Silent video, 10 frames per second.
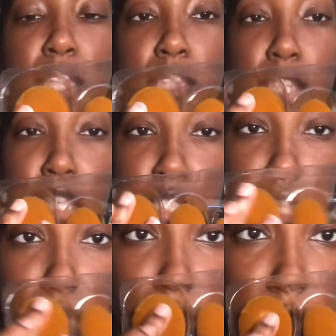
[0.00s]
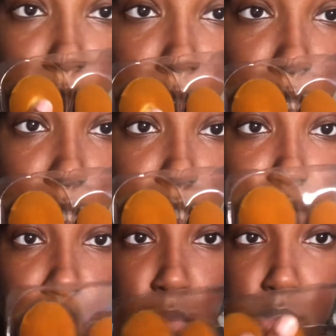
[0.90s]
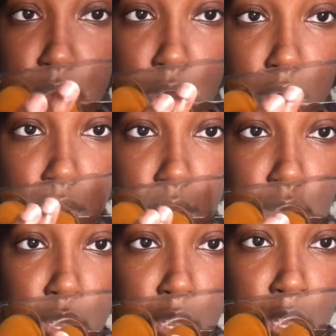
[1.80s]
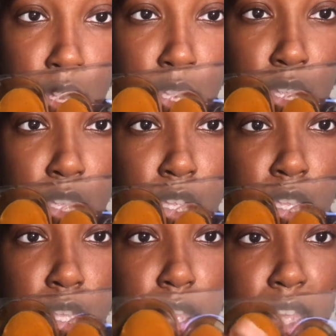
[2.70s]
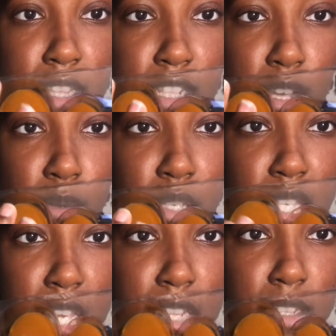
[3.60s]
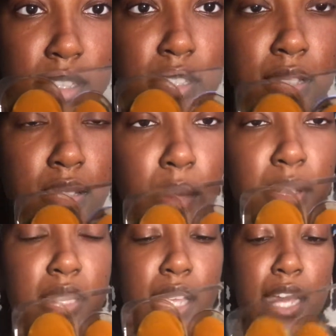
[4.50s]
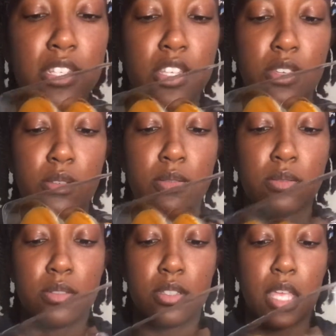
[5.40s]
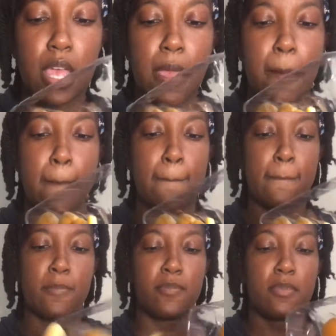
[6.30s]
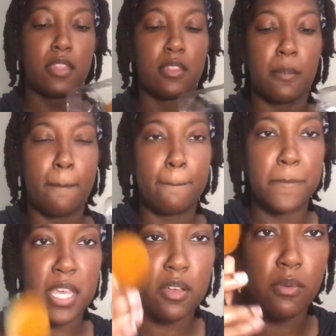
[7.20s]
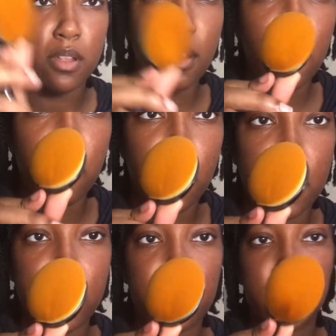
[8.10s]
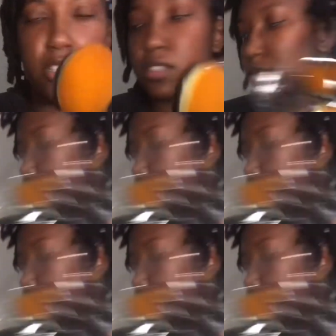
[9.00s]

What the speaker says: and these things are like so soft and so dense. So I'm excited to use this big one for my foundation.